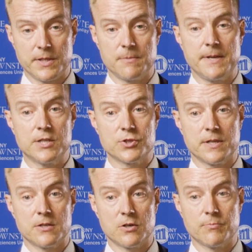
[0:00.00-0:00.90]
the patient
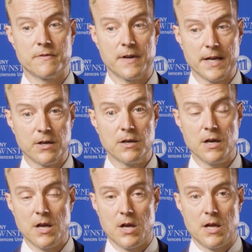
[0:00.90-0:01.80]
and her provider.
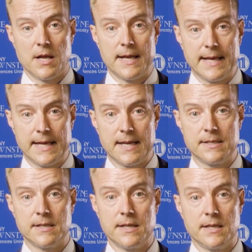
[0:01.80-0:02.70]

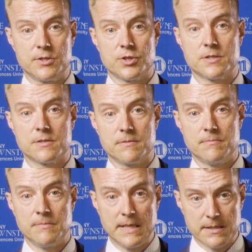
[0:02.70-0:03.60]
And it just
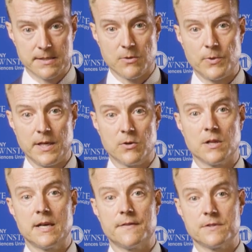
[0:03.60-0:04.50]
means that we all
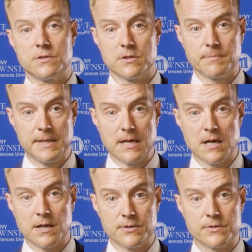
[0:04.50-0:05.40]
have to look
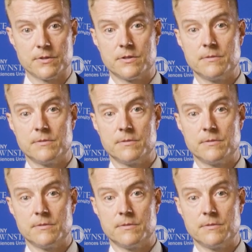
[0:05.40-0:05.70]
beyond